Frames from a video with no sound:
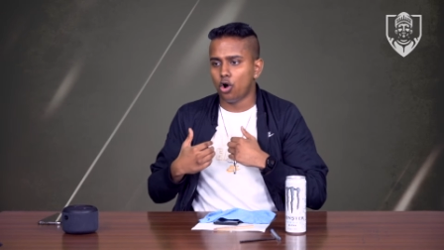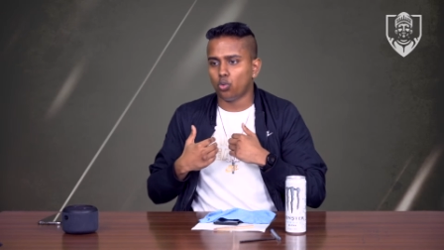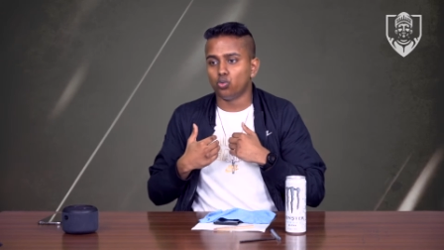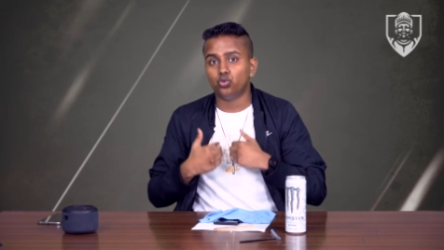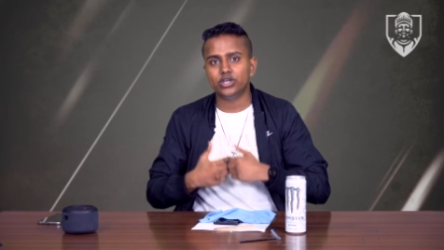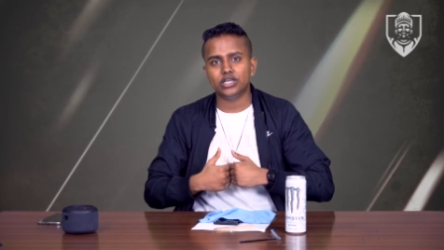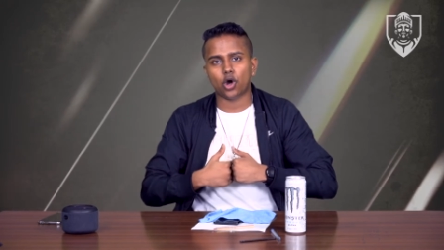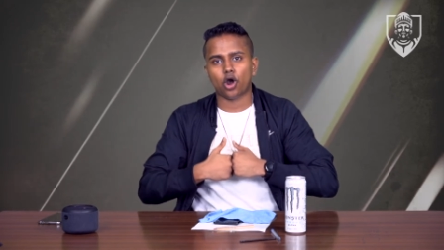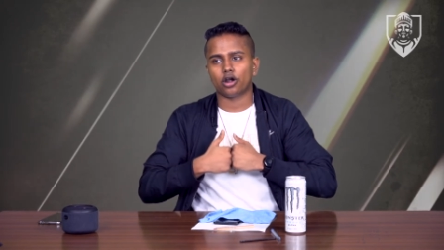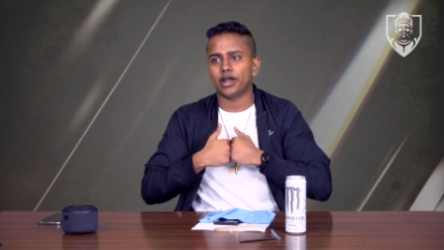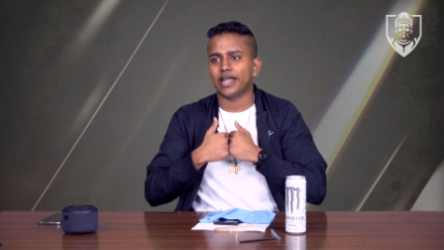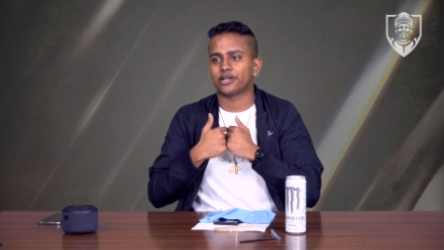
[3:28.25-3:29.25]
we
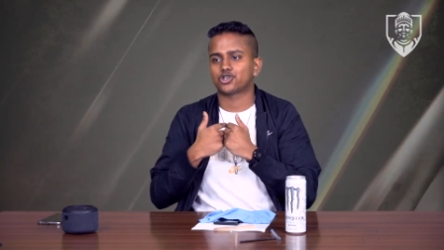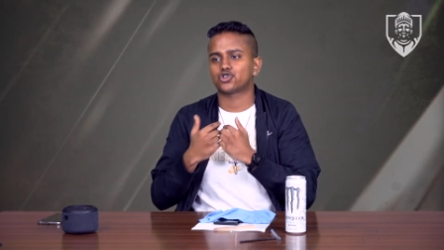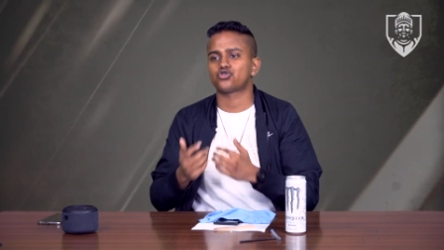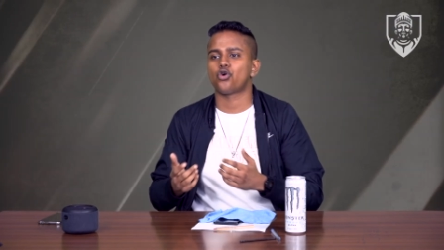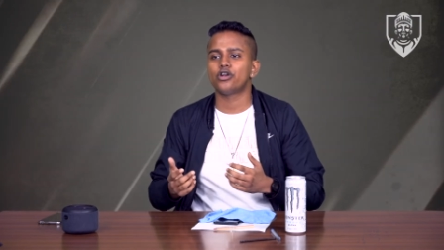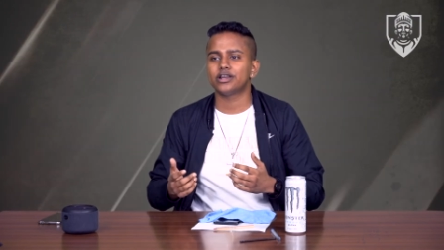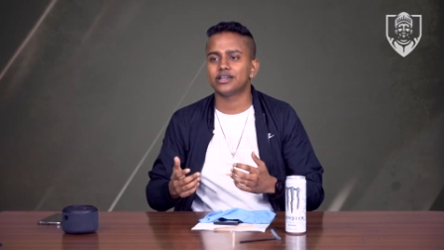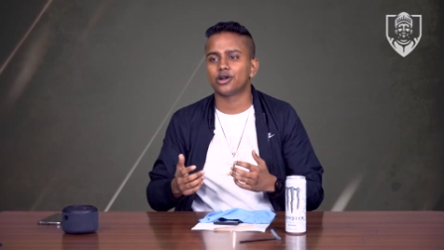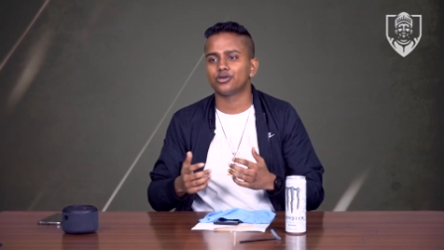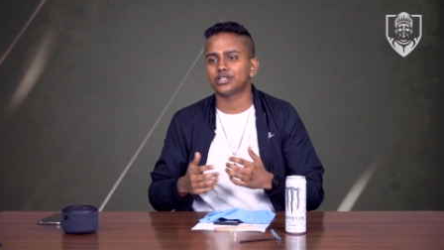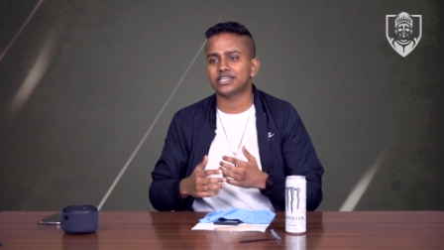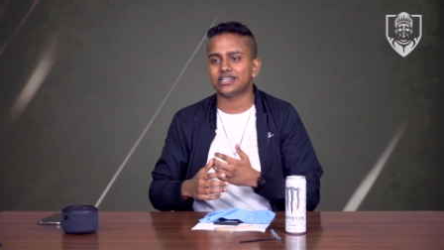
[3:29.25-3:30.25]
are
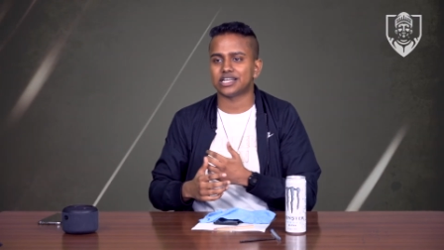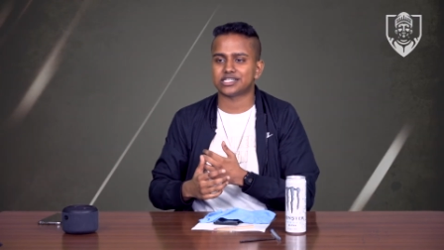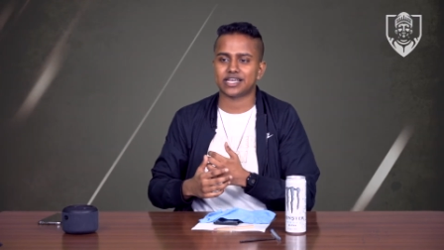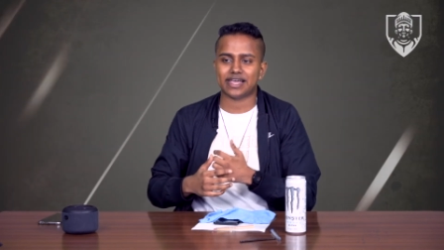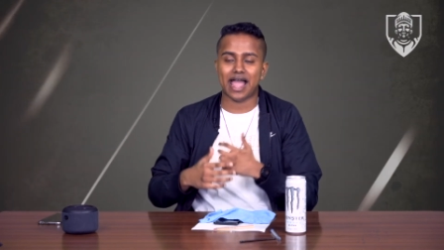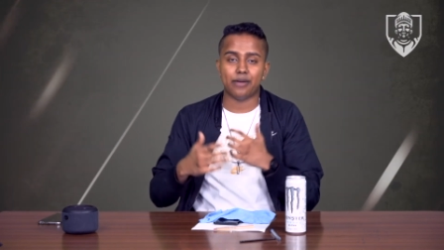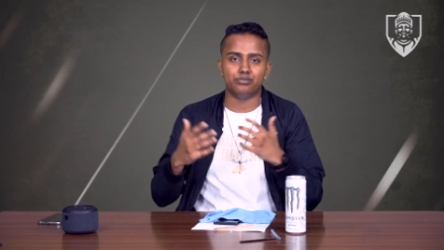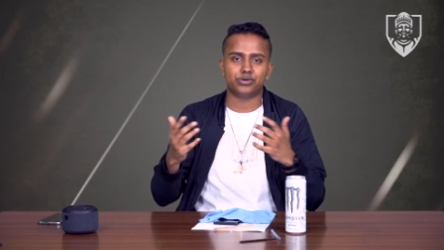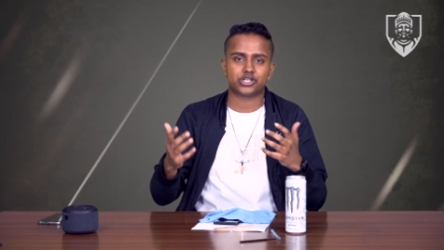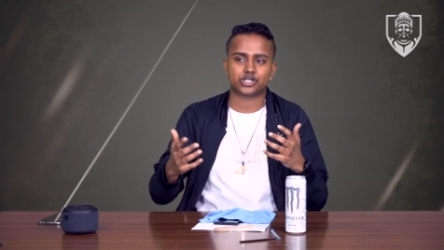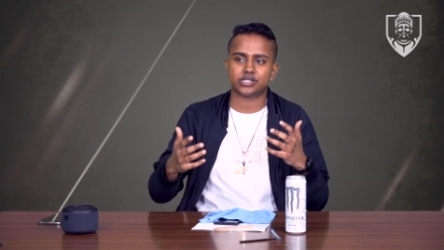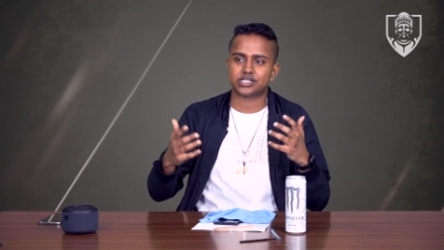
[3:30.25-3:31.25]
extraordinarily, let's say,
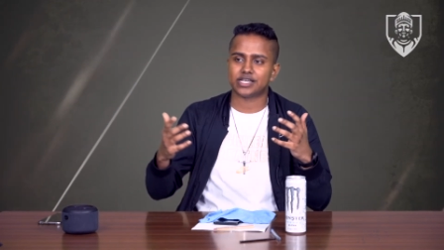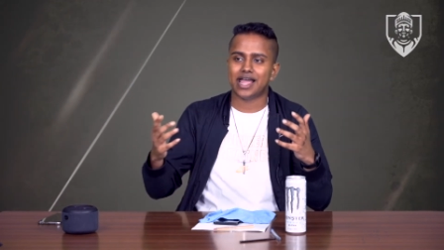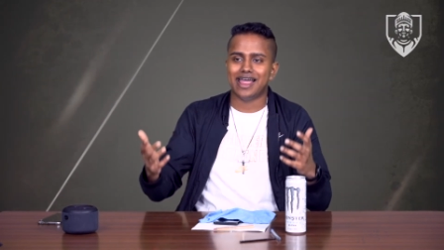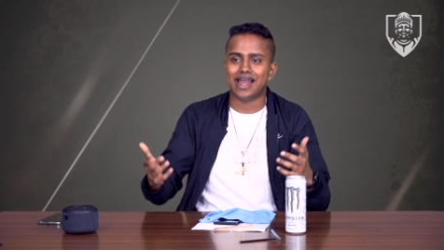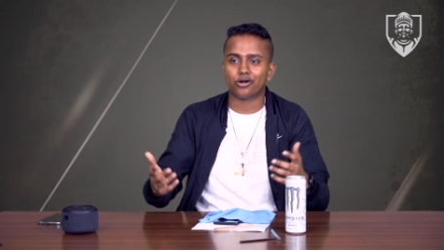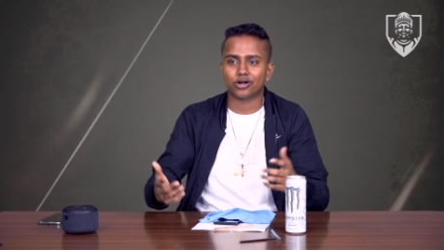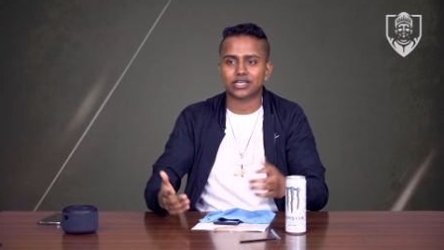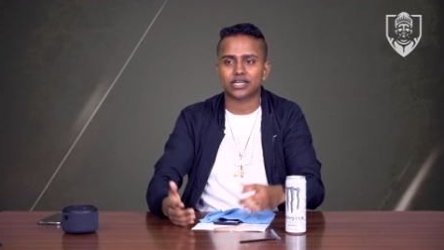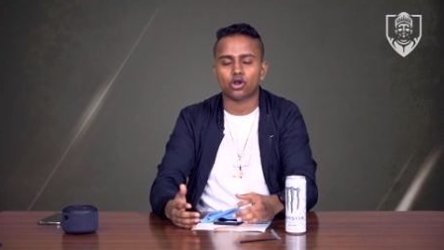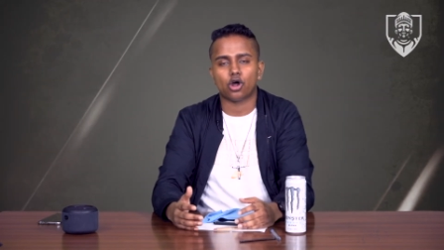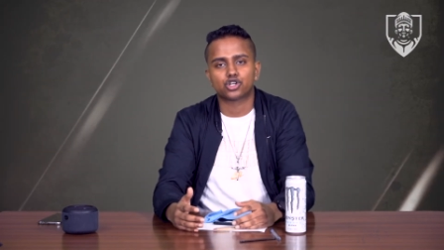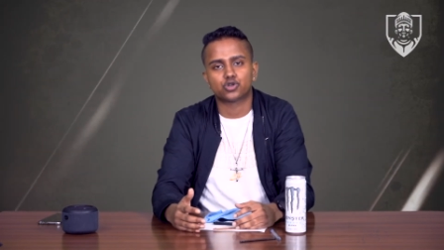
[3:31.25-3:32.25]
ambitious arrogant
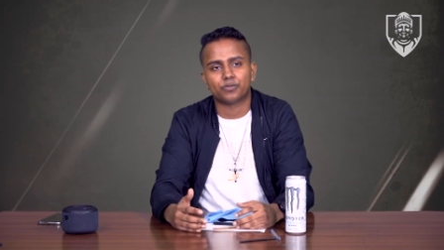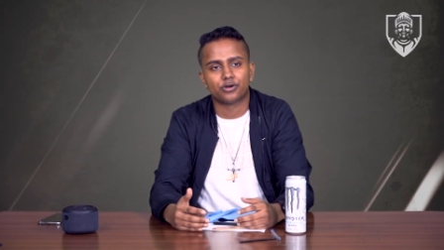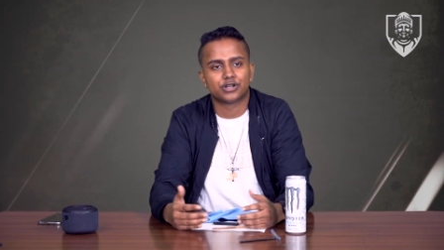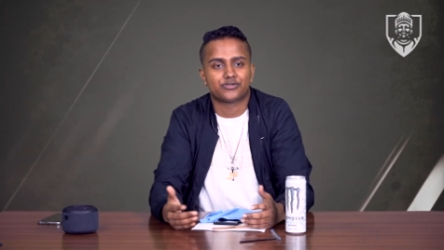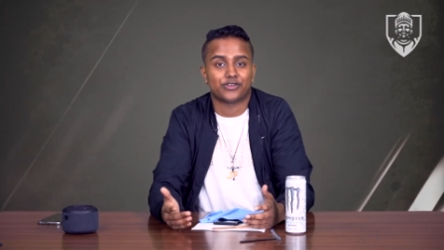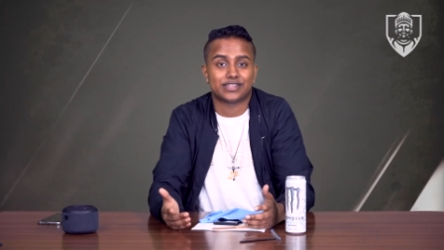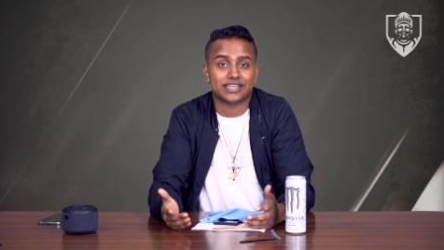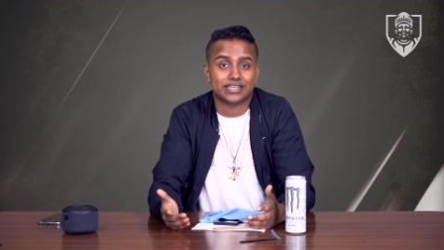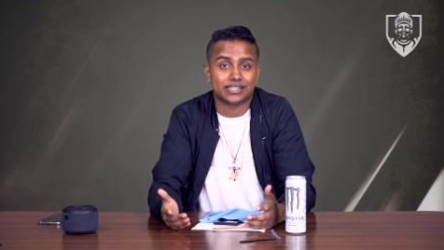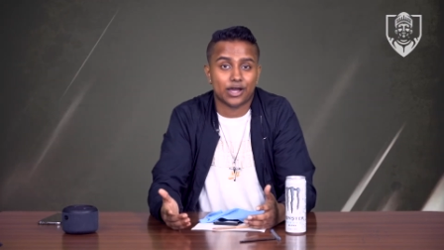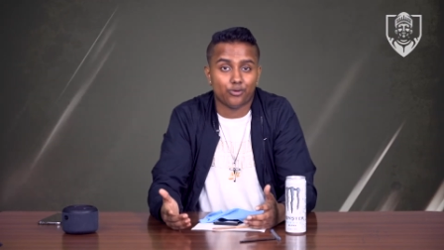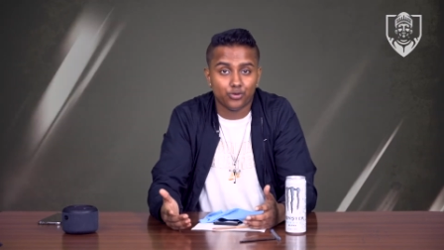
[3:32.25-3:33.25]
entrepreneurs for thinking
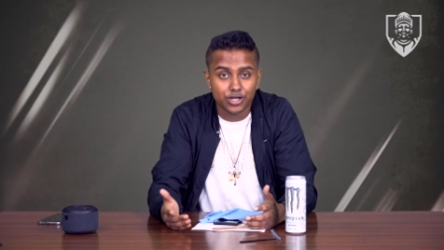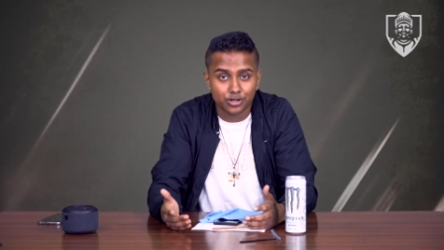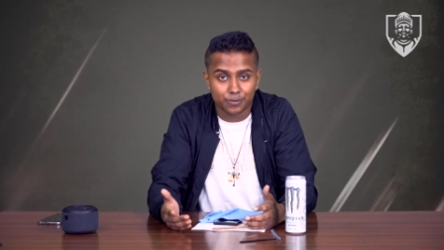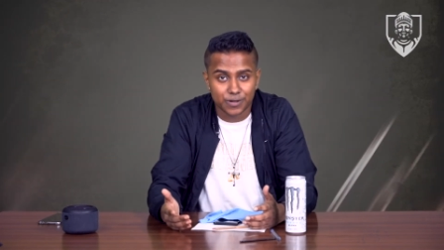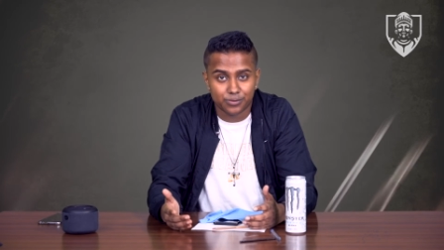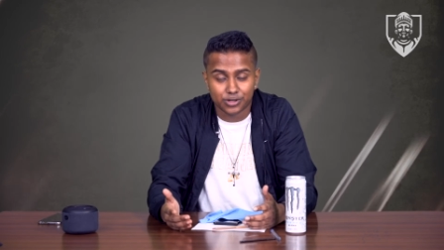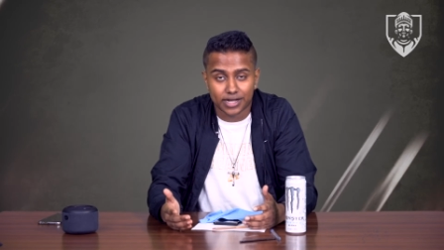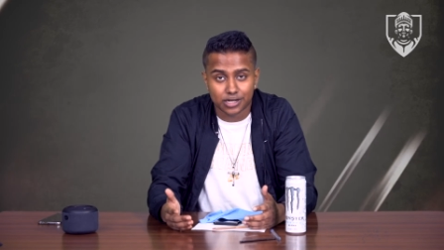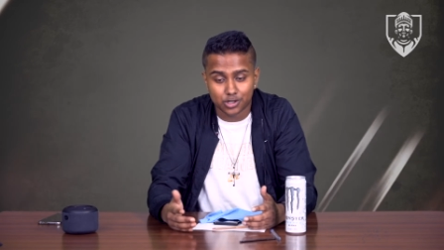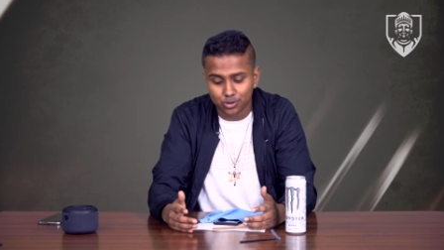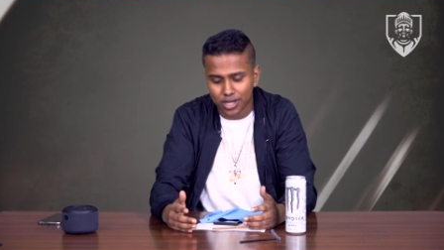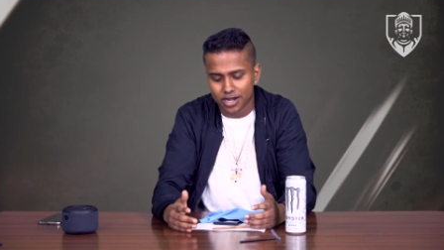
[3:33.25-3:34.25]
that we are the people that could
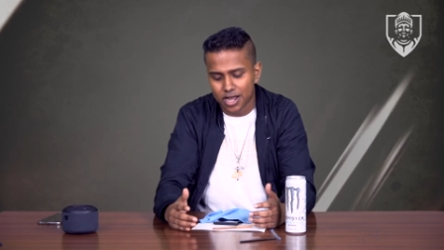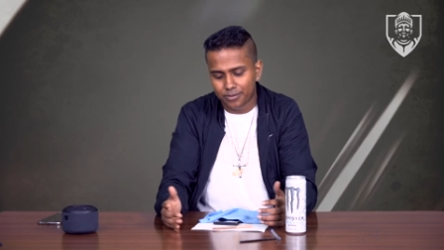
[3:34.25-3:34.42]
do that.